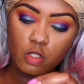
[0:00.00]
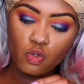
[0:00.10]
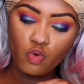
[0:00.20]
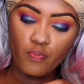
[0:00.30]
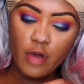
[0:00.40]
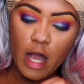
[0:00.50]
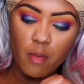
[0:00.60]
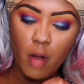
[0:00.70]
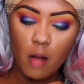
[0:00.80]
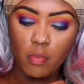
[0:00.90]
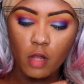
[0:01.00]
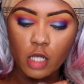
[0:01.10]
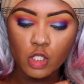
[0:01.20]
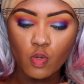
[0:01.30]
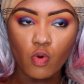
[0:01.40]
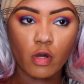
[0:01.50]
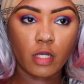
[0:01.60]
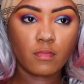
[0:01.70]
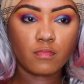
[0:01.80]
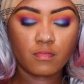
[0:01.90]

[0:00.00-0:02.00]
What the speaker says: to pack my blush on.